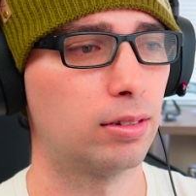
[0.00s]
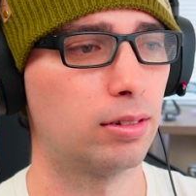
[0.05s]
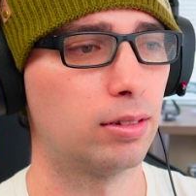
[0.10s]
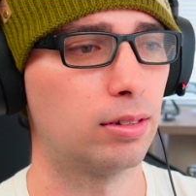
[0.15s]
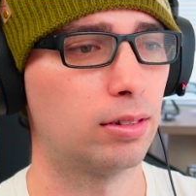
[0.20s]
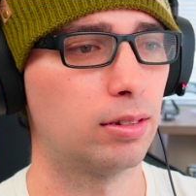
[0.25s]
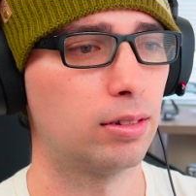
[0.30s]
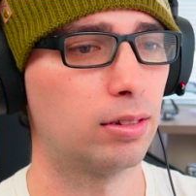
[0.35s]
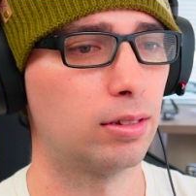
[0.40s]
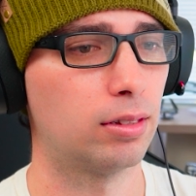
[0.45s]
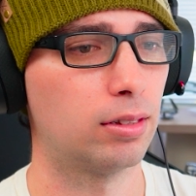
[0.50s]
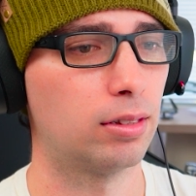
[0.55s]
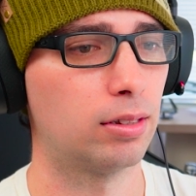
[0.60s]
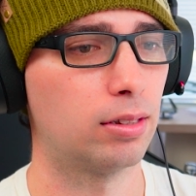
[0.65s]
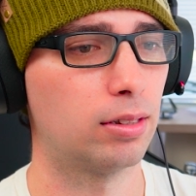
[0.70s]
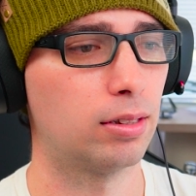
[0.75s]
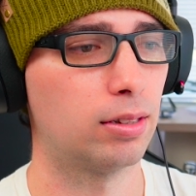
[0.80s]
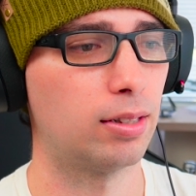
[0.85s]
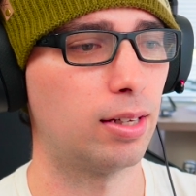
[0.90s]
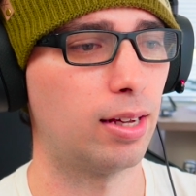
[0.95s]

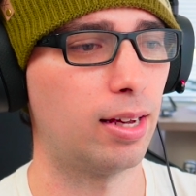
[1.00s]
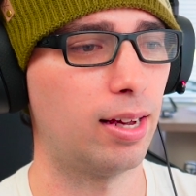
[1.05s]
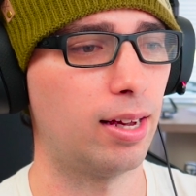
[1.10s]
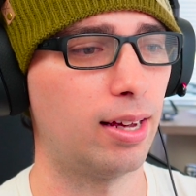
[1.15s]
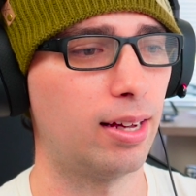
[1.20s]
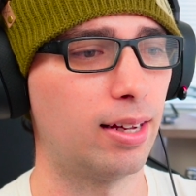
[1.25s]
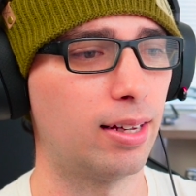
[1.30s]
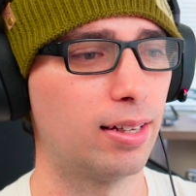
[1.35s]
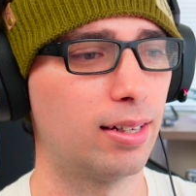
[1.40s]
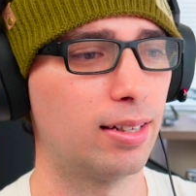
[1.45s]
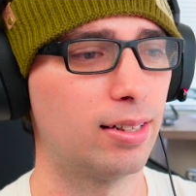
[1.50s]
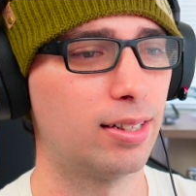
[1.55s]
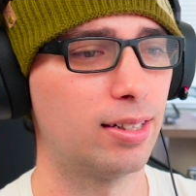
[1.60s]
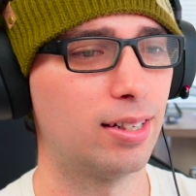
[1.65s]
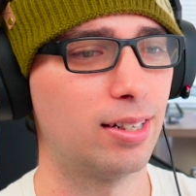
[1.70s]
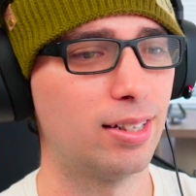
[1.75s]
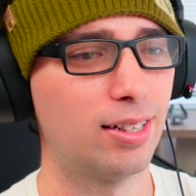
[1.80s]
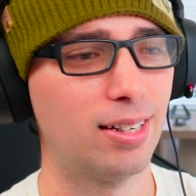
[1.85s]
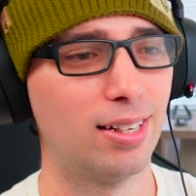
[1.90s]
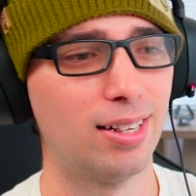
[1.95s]

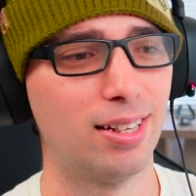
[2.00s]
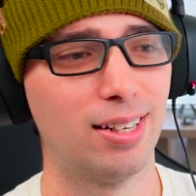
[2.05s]
Nothing is said.